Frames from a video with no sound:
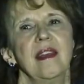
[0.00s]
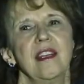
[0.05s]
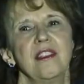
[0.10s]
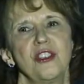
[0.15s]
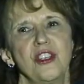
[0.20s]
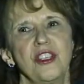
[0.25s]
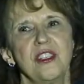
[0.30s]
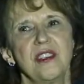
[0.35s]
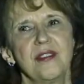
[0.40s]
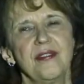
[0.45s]

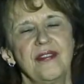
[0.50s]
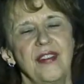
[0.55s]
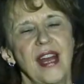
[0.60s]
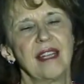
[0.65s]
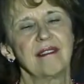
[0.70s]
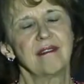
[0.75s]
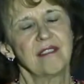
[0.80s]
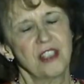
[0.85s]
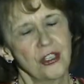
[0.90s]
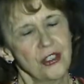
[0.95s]

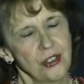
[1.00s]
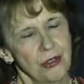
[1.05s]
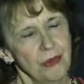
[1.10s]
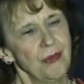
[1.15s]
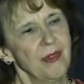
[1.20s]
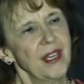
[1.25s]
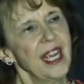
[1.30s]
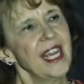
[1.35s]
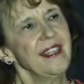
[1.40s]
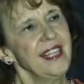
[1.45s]

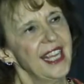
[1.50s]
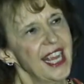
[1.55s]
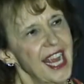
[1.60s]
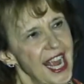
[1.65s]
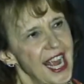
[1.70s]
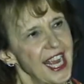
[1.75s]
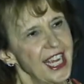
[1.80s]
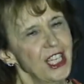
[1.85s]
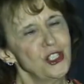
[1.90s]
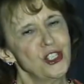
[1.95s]
to
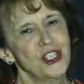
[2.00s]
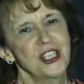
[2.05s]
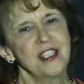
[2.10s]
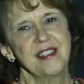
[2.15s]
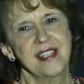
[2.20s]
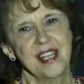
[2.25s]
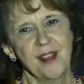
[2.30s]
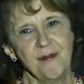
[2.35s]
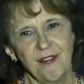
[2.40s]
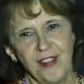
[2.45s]
engage
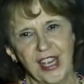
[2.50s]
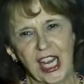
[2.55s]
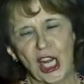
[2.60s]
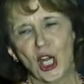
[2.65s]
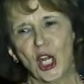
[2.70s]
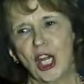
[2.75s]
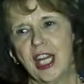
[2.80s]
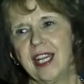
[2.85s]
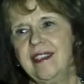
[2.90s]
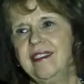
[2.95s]
in some
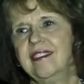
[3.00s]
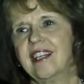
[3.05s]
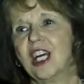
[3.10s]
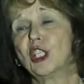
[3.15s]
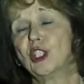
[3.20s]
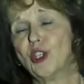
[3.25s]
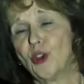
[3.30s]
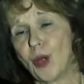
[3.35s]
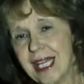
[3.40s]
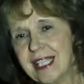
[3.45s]
very
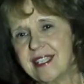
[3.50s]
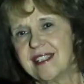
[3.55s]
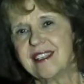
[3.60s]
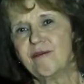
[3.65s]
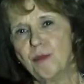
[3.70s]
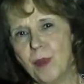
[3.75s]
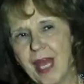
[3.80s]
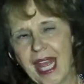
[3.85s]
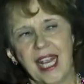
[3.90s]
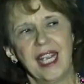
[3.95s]

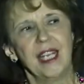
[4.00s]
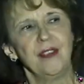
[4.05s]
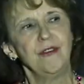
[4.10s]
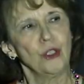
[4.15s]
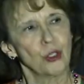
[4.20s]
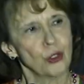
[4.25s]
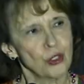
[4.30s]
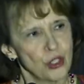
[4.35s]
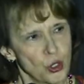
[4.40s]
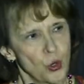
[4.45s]
aggressive
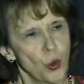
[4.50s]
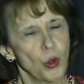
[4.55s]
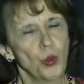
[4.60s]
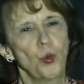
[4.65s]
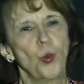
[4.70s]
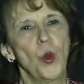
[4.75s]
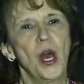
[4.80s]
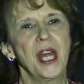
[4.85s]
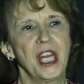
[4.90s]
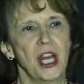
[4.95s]
behavior
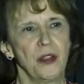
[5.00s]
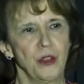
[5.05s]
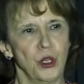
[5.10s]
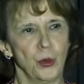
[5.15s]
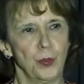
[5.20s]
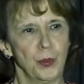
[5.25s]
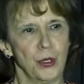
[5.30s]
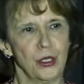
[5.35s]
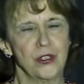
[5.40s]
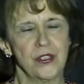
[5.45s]
toward one
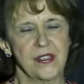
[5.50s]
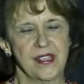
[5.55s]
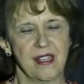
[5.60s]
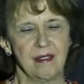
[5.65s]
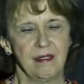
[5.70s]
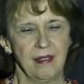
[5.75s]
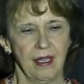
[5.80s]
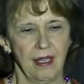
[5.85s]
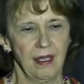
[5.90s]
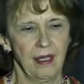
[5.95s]
other
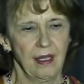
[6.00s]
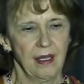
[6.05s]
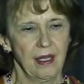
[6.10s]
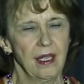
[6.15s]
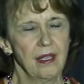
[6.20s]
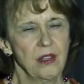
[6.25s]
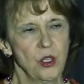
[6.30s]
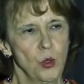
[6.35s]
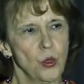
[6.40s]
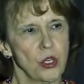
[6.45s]
person
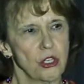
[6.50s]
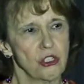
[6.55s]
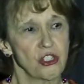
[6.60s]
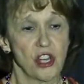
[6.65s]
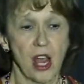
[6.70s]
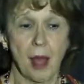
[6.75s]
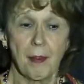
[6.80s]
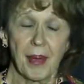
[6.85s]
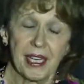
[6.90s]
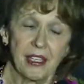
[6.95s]
in the
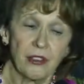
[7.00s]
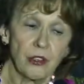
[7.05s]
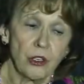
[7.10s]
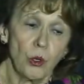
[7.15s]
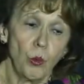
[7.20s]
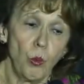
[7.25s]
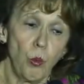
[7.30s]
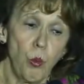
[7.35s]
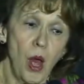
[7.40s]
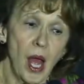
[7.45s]
workshop. I don't
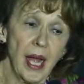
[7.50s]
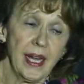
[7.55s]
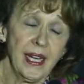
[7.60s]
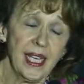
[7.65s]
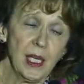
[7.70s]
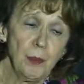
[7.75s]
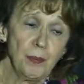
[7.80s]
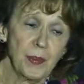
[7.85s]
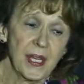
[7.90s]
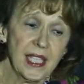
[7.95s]
know why
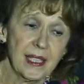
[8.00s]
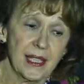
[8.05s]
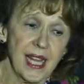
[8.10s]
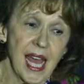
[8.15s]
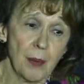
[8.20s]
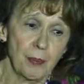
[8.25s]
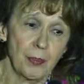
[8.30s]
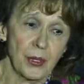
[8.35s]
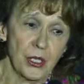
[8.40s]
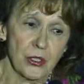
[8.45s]
he picked
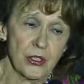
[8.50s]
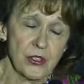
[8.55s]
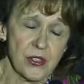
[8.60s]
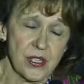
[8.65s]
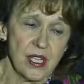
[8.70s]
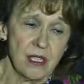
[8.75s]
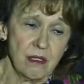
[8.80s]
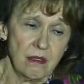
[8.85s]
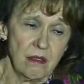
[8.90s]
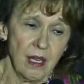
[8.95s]
that
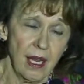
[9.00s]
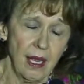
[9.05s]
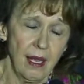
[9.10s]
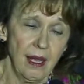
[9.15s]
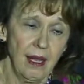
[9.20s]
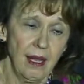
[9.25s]
person.